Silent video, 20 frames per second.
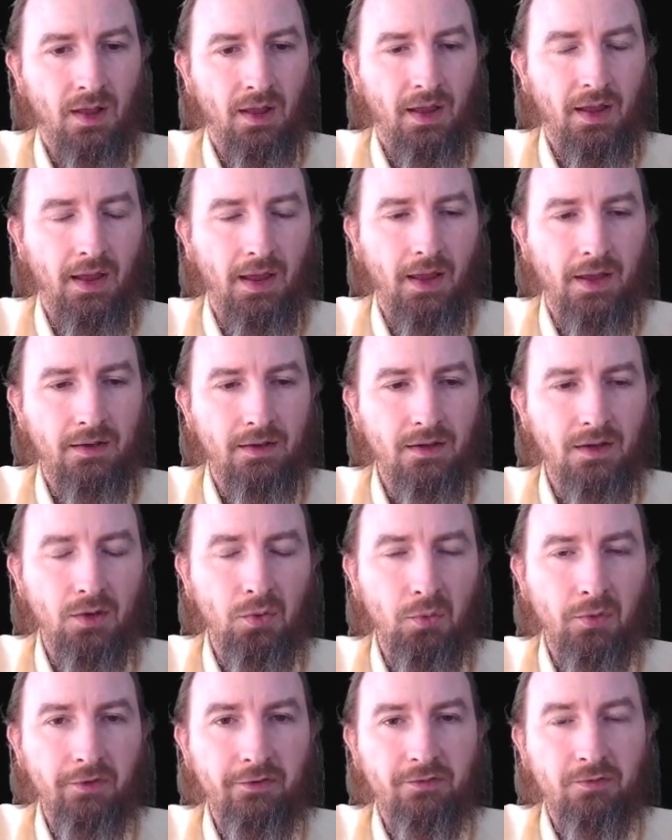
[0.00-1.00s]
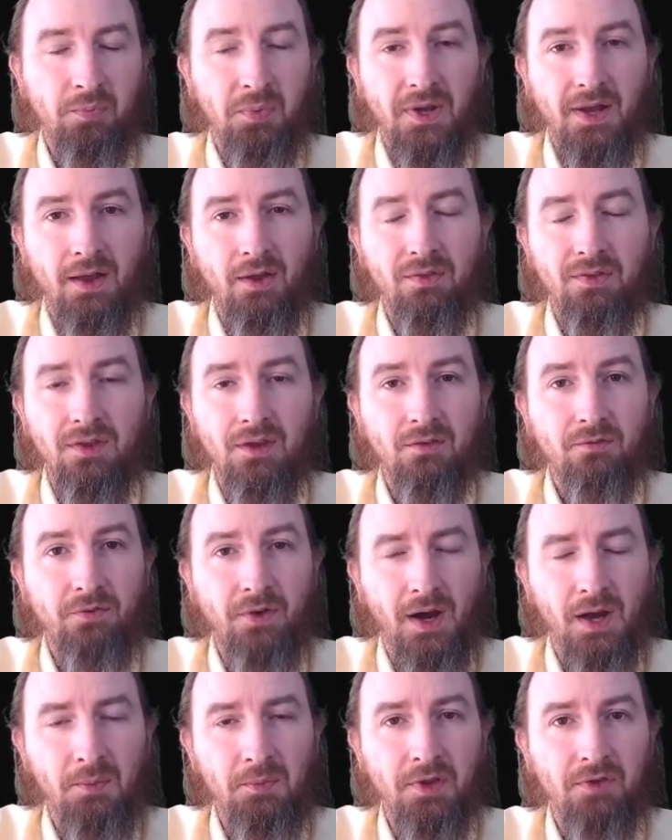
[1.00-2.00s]
and it will spit out the
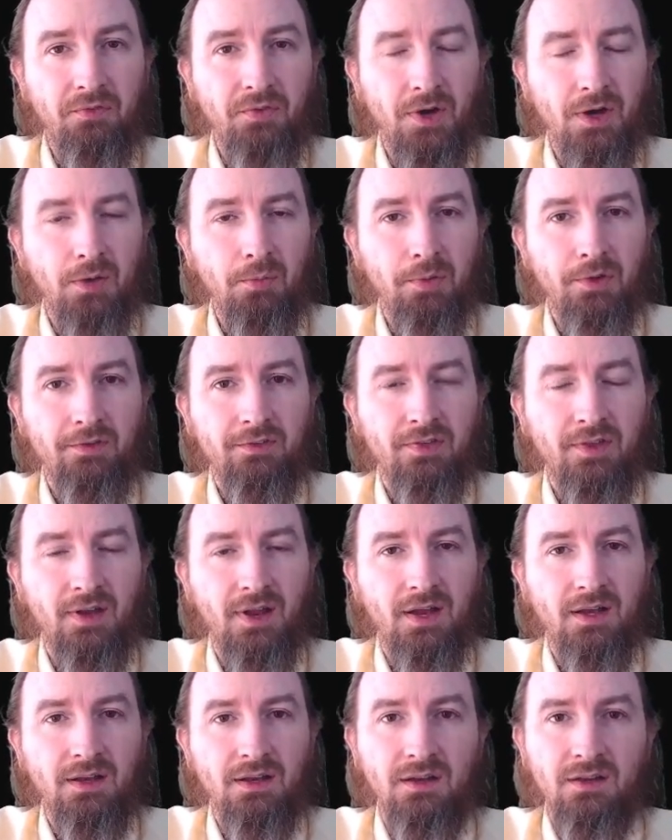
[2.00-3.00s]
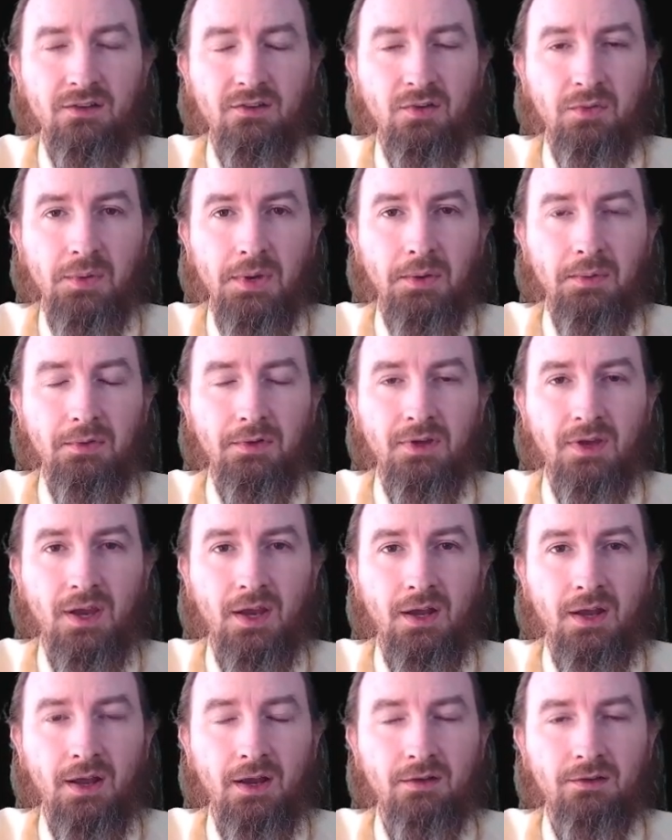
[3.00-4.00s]
environment variables that I need to be able to
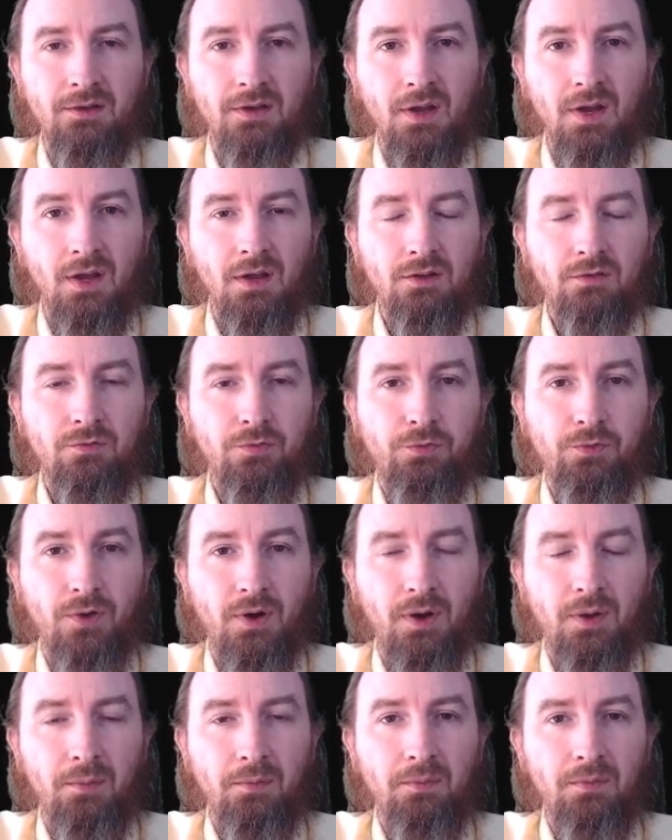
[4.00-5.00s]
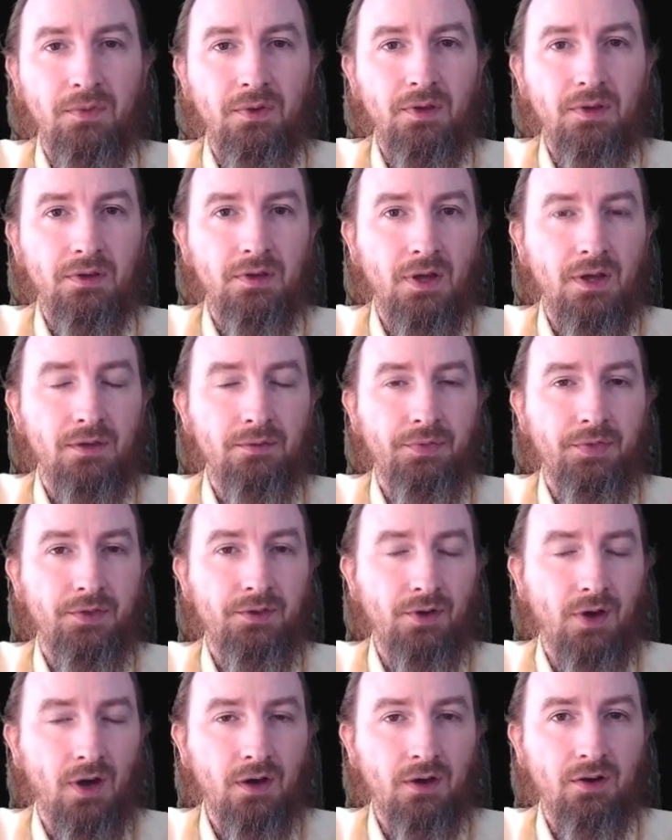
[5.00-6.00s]
connect from the
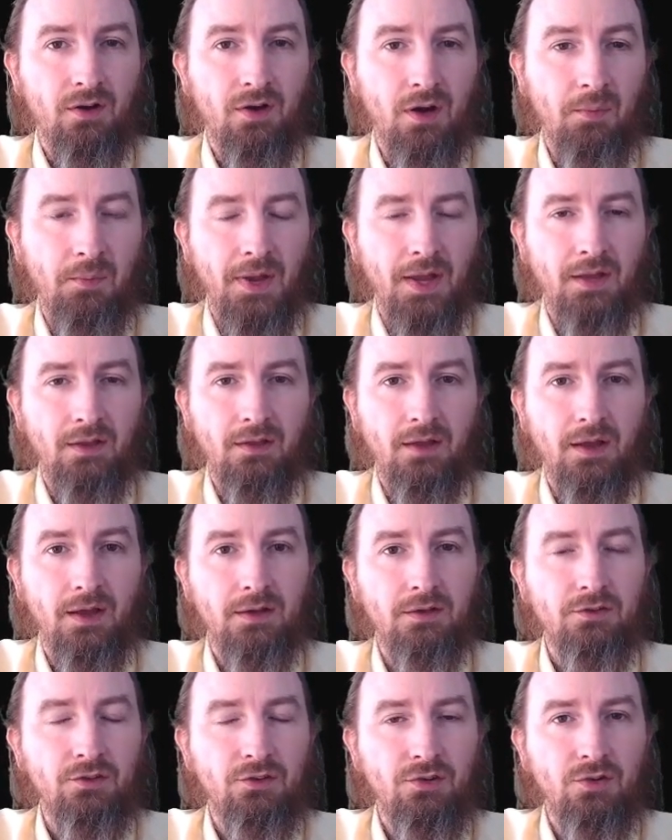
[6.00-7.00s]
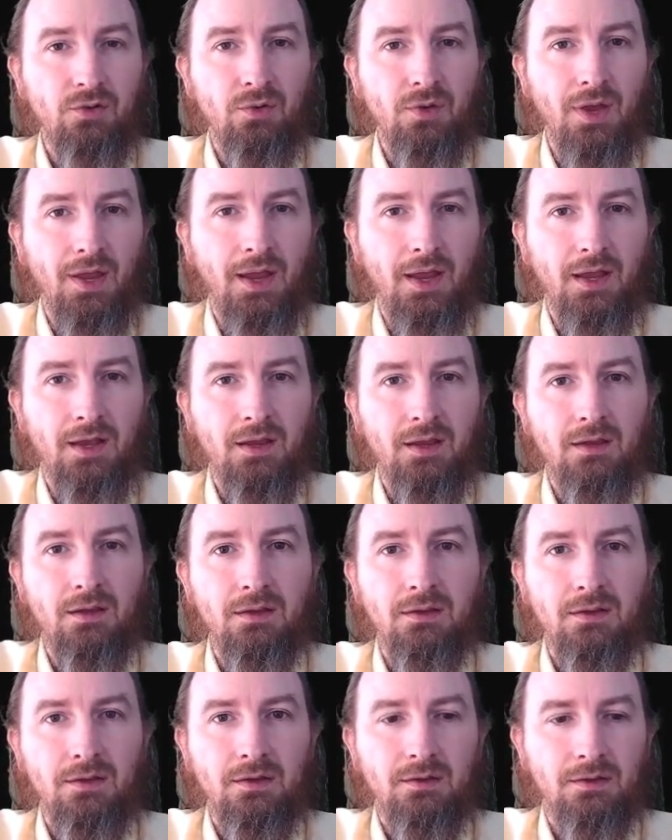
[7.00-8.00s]
Docker command line to
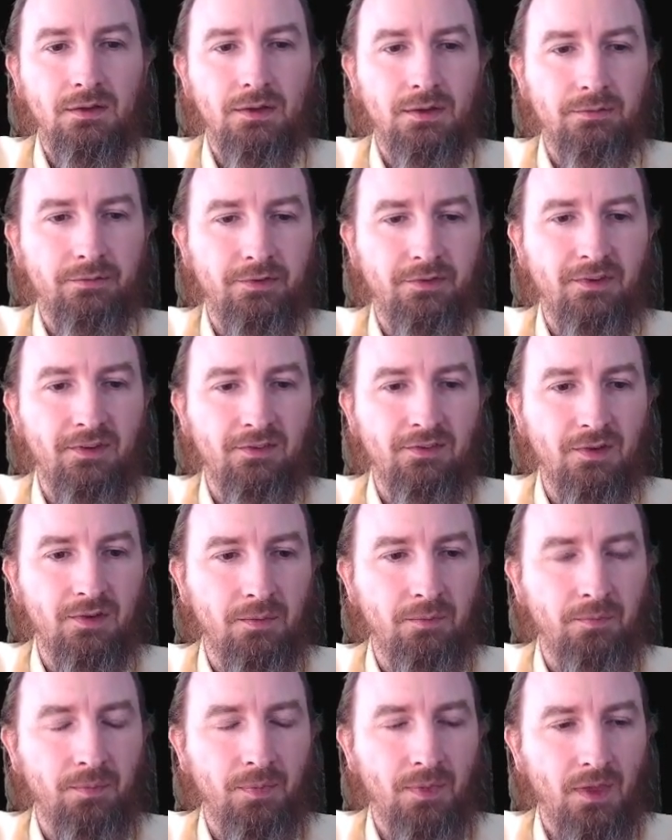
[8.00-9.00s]
any system